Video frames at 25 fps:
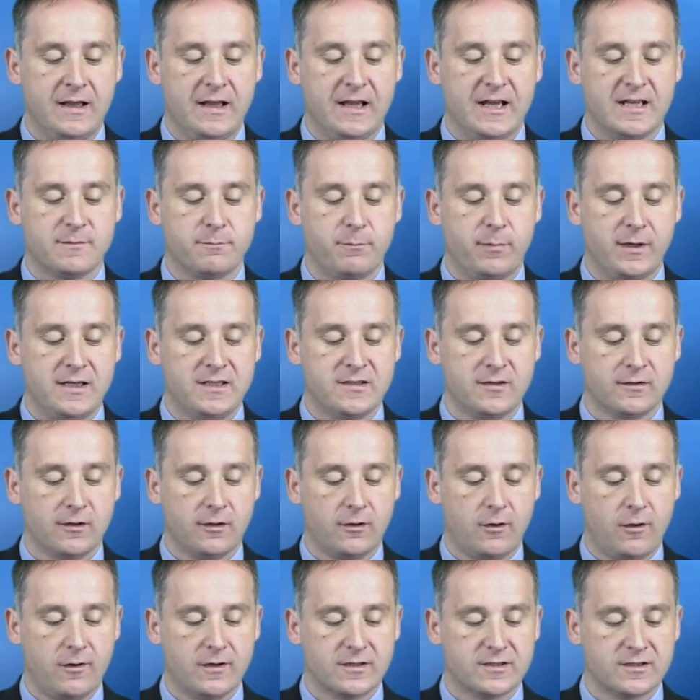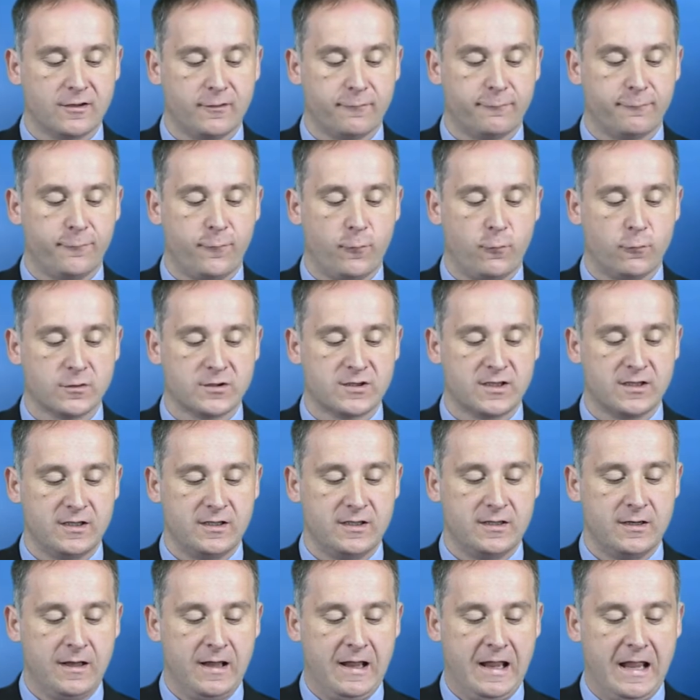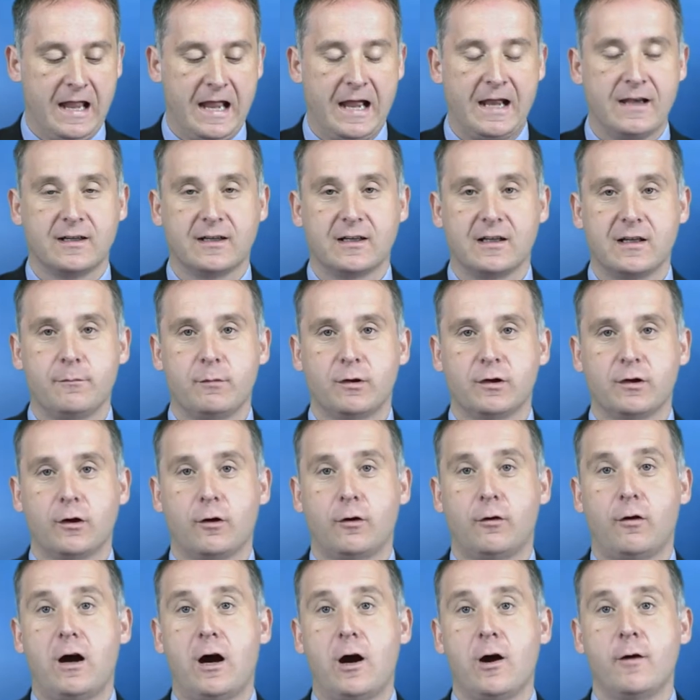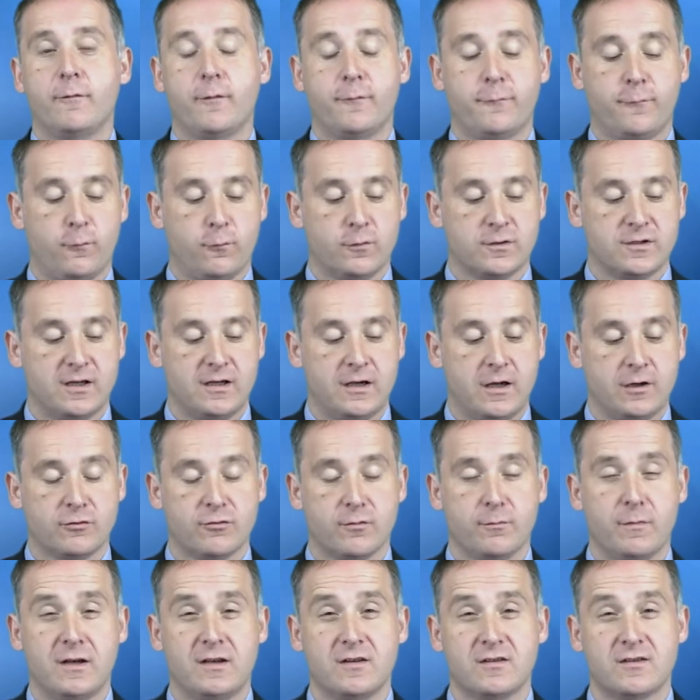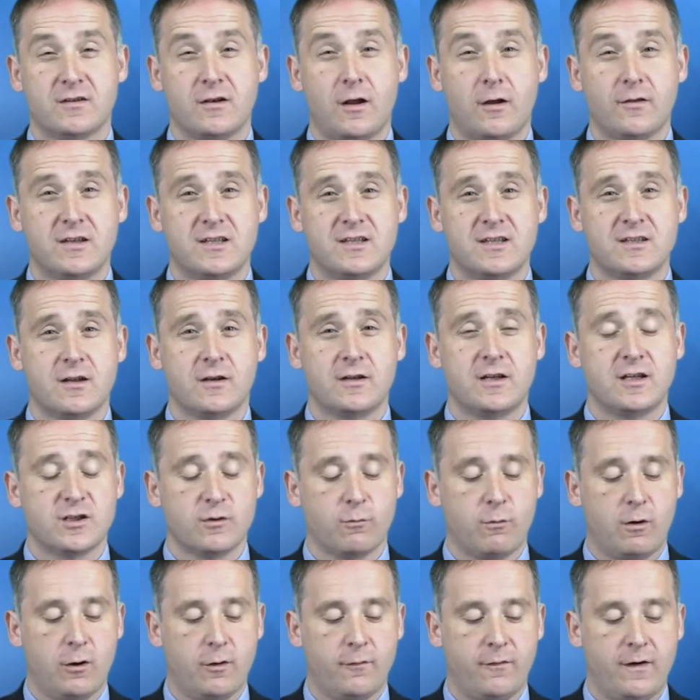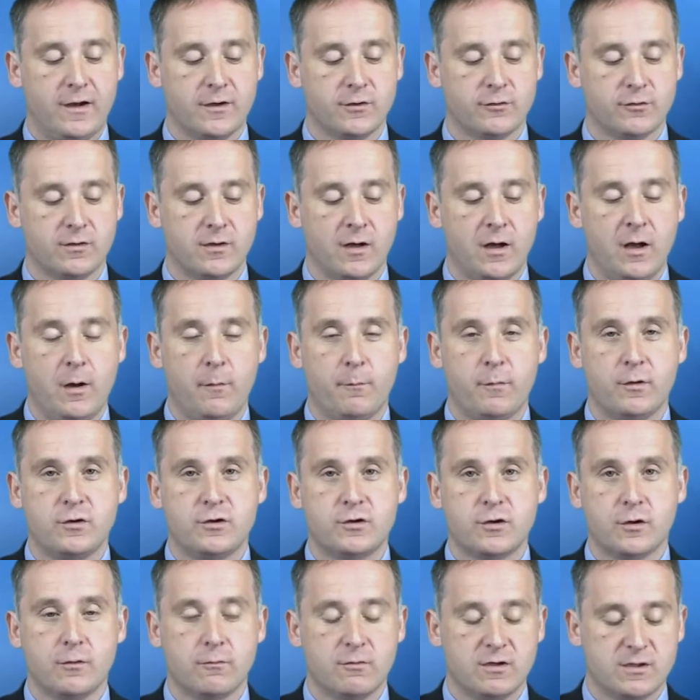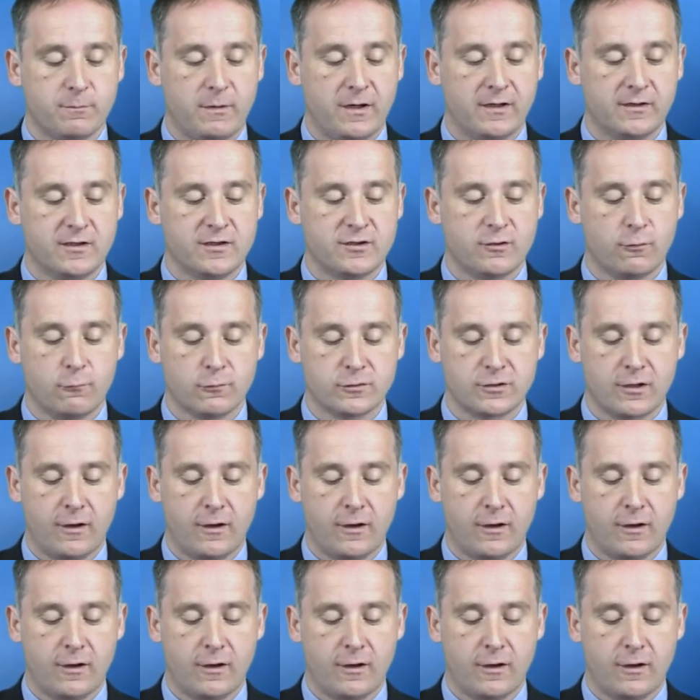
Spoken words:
Has beaten the likes of Foreseen and Glimmer Girl over 1,400 metres. I know this is only 1,200, but do respect this horse